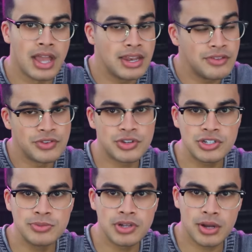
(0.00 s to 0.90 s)
And if you start
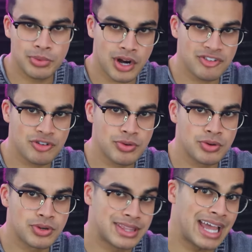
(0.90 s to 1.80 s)
to become comfortable
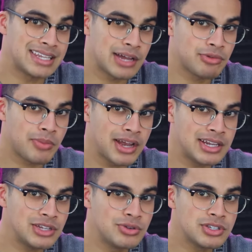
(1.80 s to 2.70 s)
with that type of
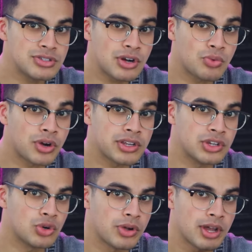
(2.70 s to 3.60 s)
mining, you can start working
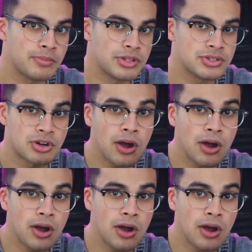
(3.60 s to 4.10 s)
your way up and start